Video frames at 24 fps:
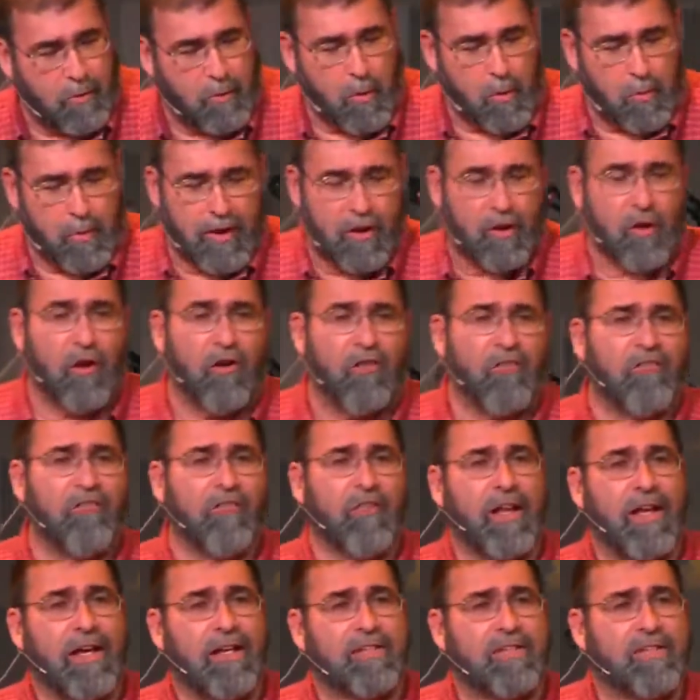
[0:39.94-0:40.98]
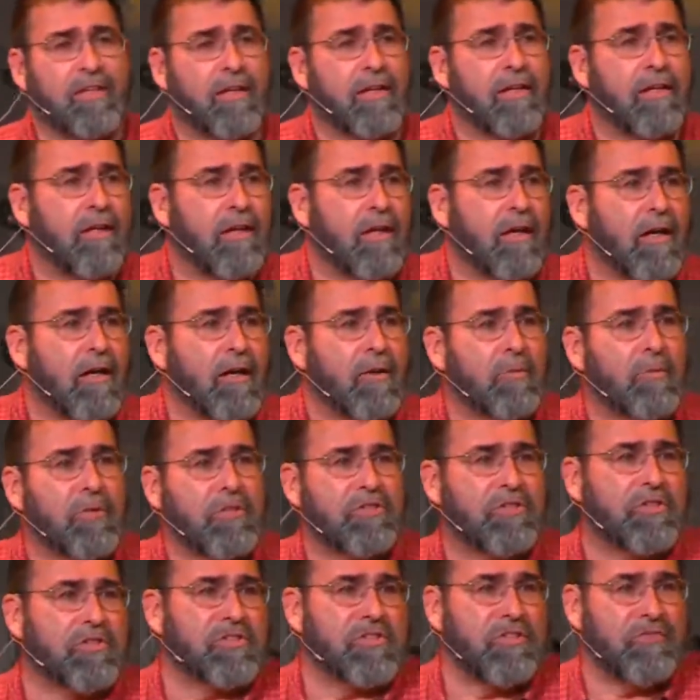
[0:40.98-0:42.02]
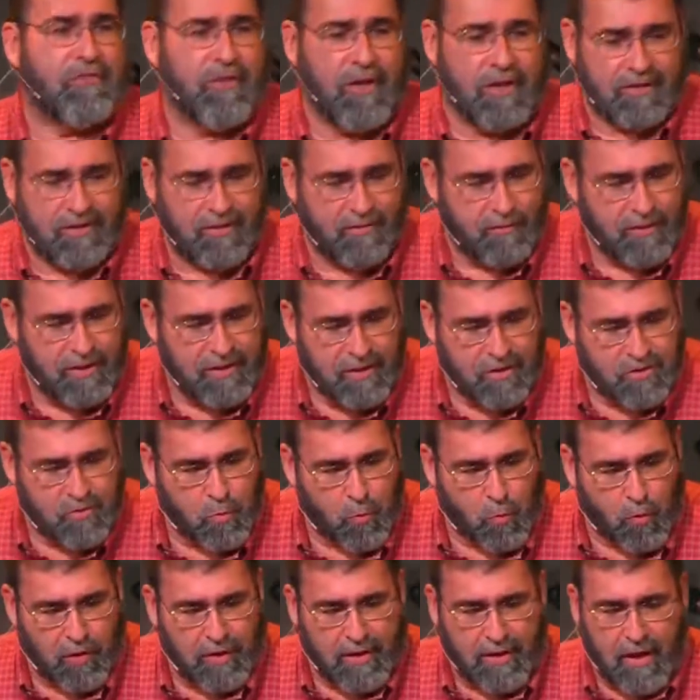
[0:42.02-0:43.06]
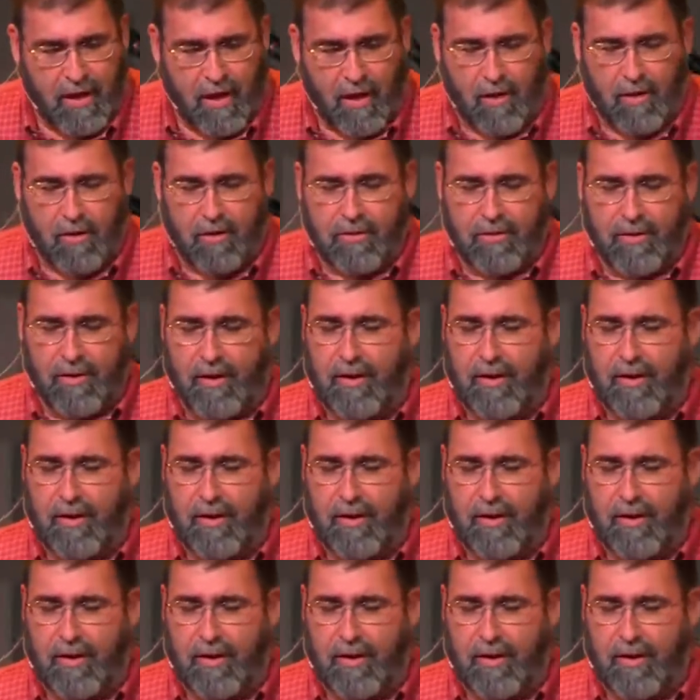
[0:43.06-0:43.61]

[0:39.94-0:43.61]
what we call flexing, which is effectively just working hard,